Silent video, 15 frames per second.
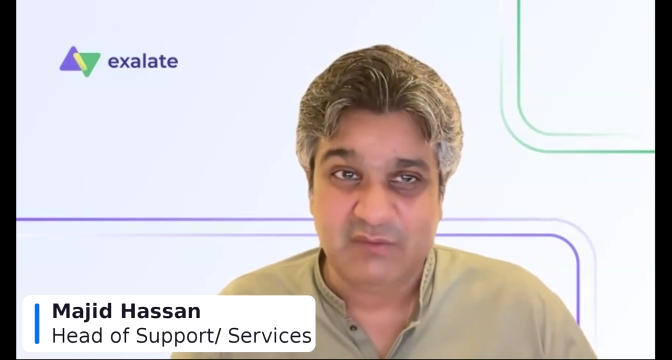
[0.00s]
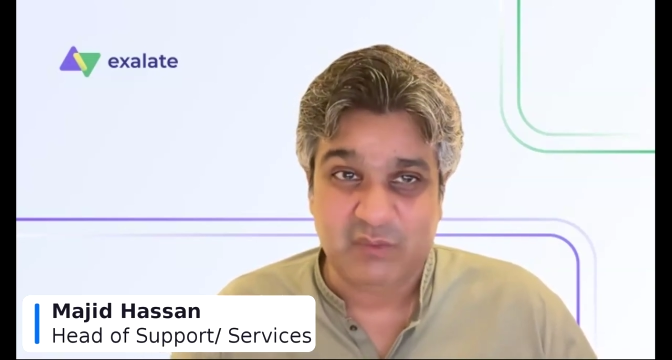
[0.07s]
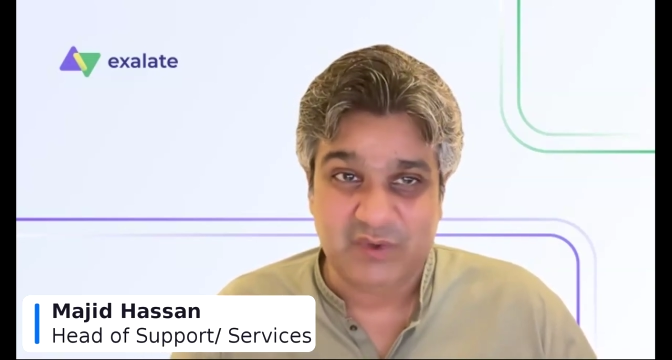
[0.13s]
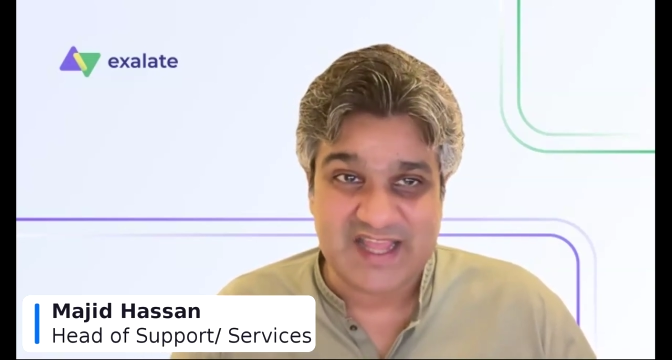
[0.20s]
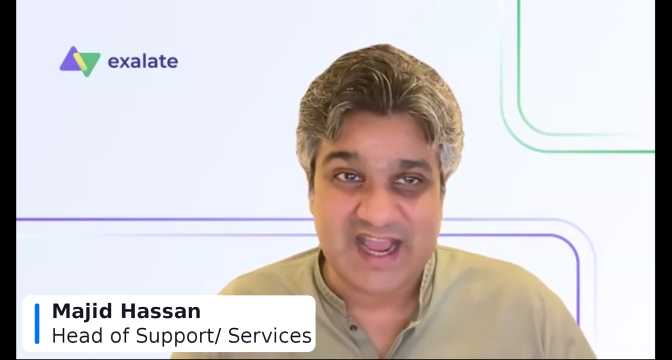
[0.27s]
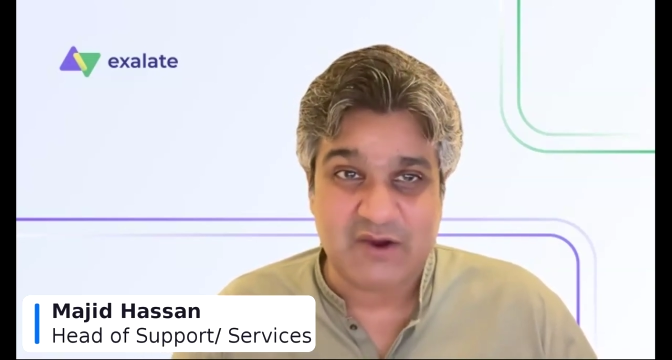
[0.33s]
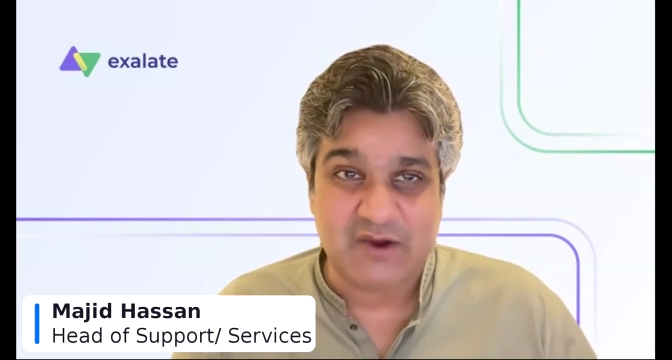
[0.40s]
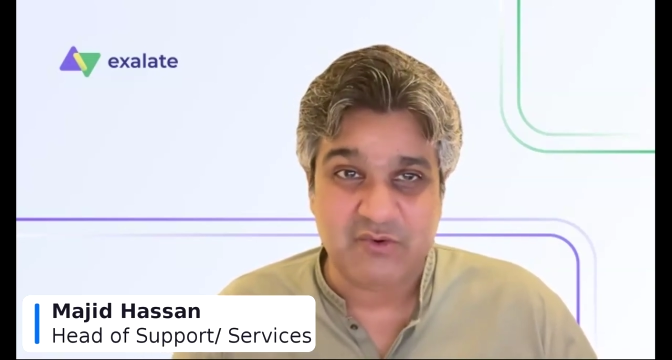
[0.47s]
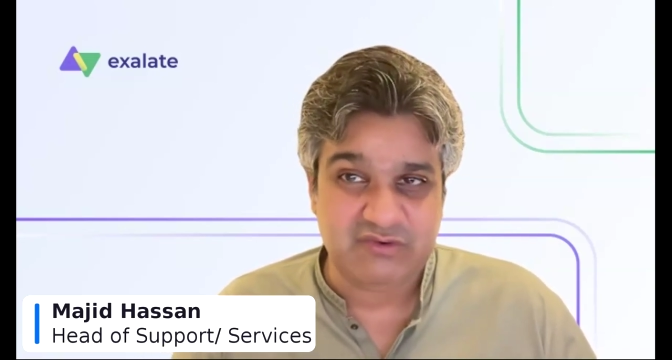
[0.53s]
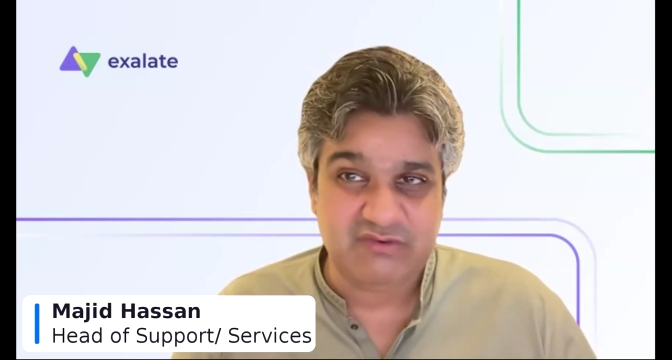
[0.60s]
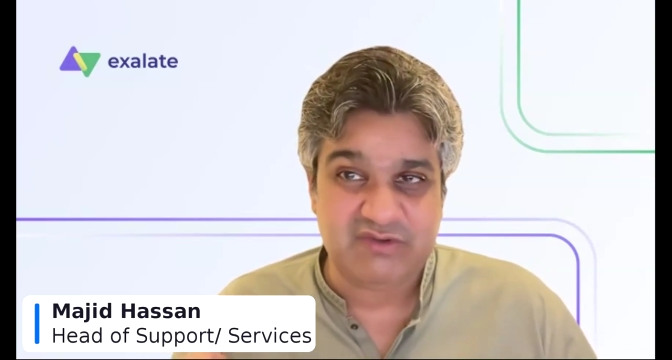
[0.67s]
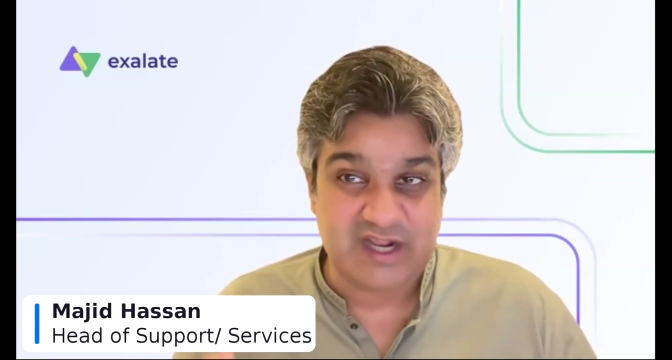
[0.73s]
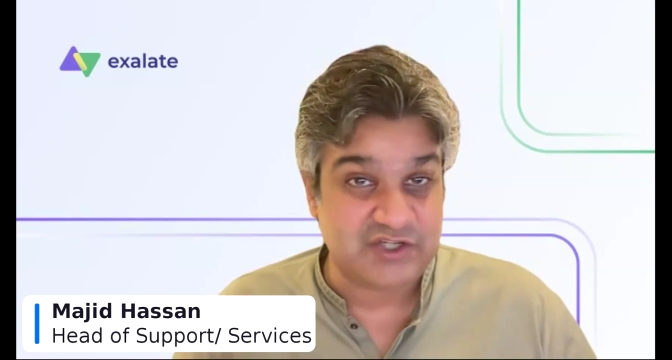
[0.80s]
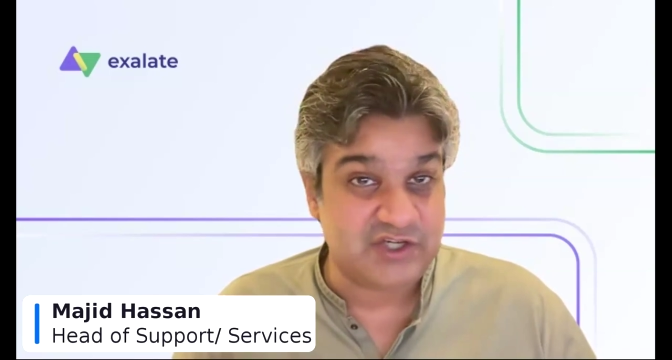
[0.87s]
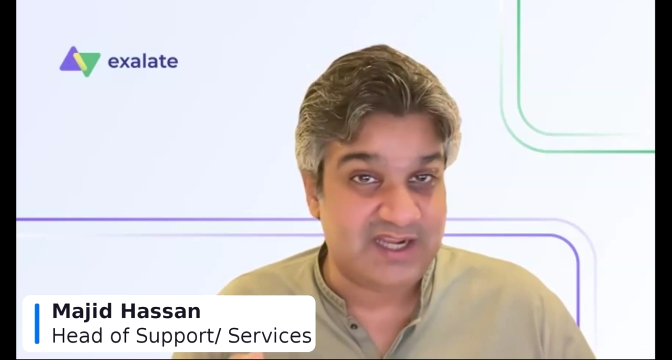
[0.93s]
without
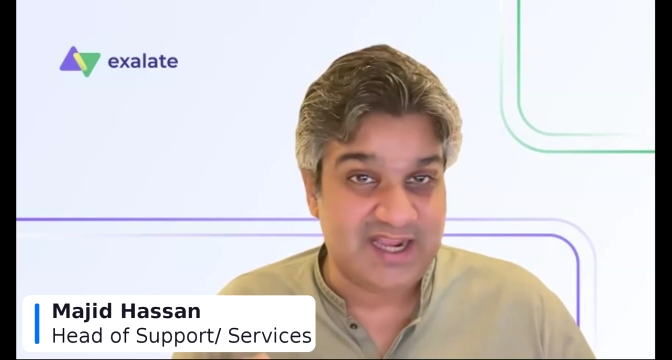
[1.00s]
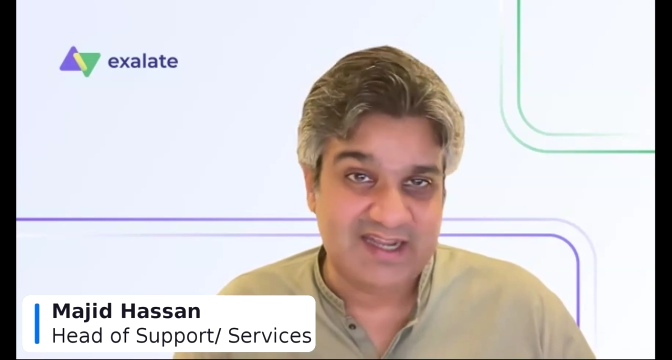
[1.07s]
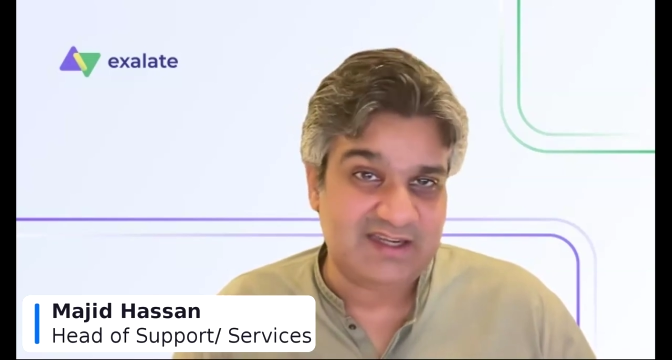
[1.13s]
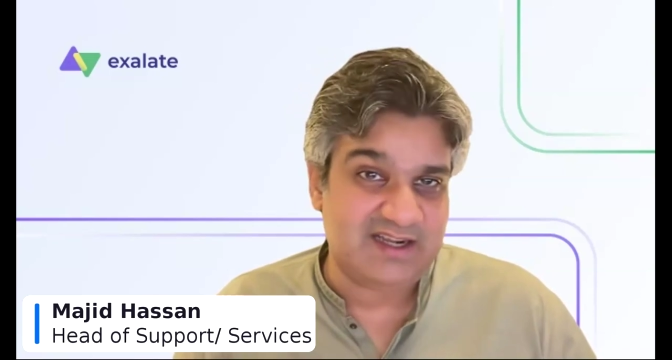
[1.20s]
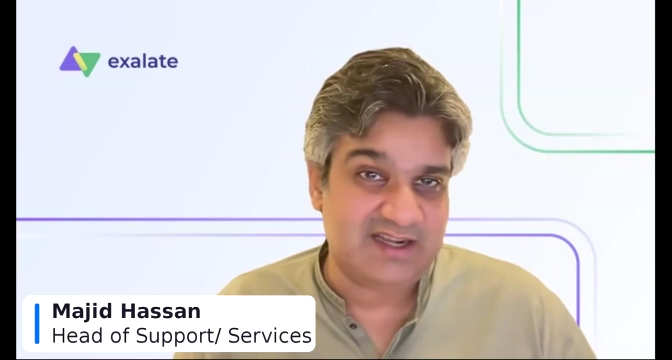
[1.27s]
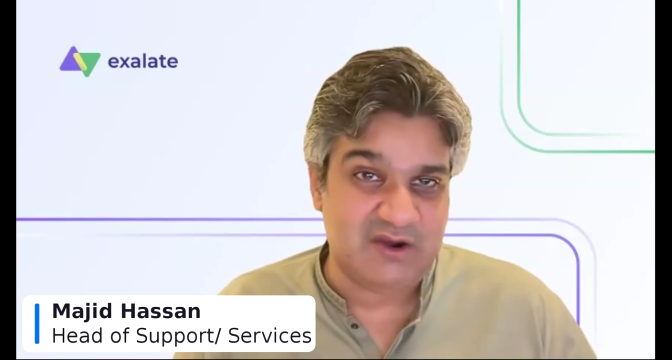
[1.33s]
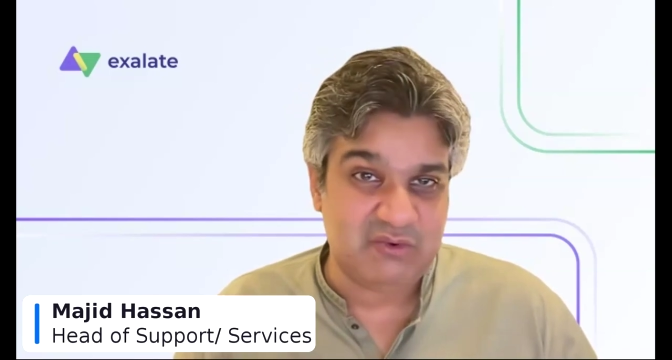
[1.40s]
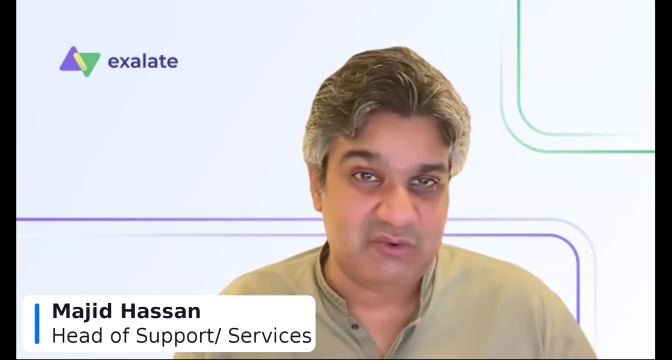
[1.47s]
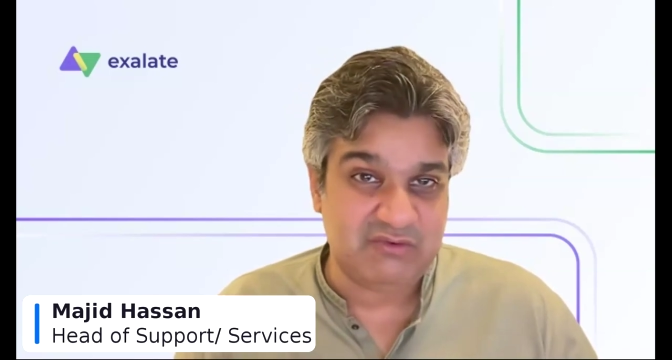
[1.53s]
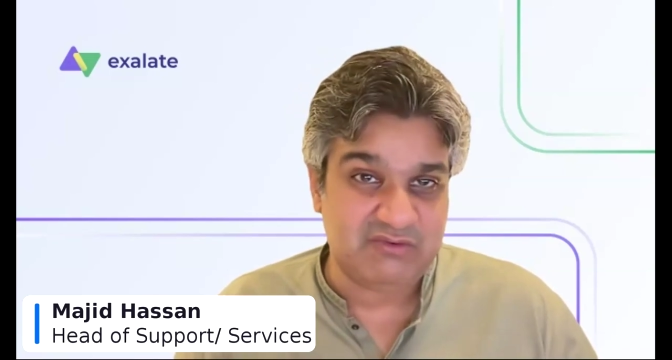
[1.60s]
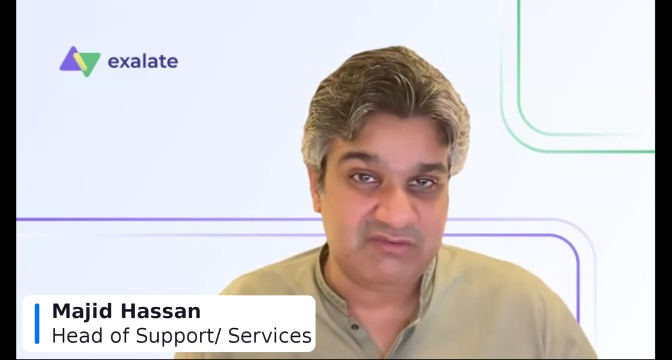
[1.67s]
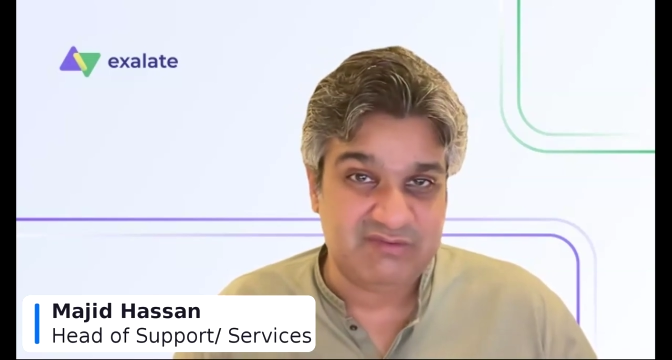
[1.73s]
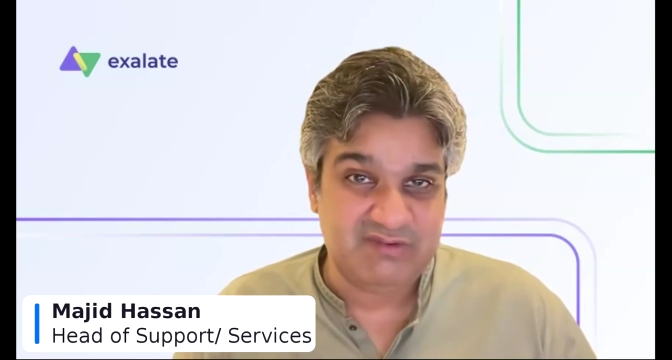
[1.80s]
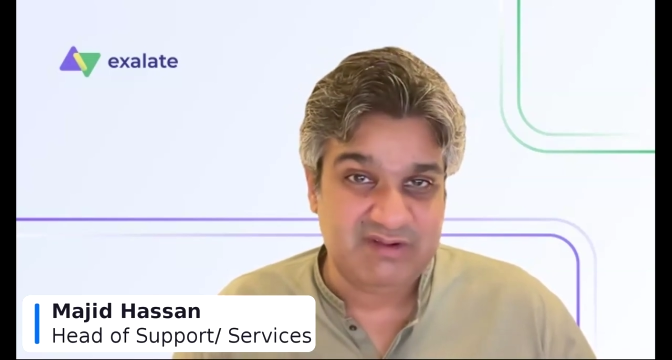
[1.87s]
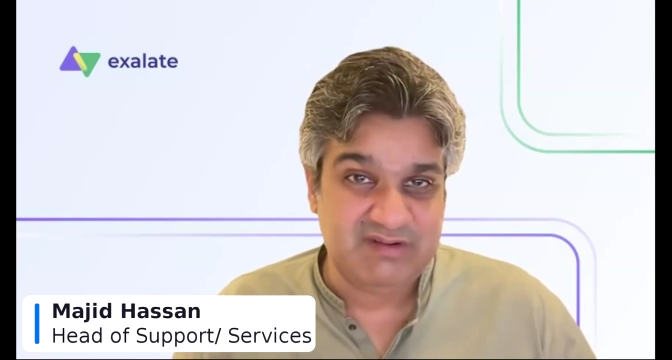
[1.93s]
touching headcount.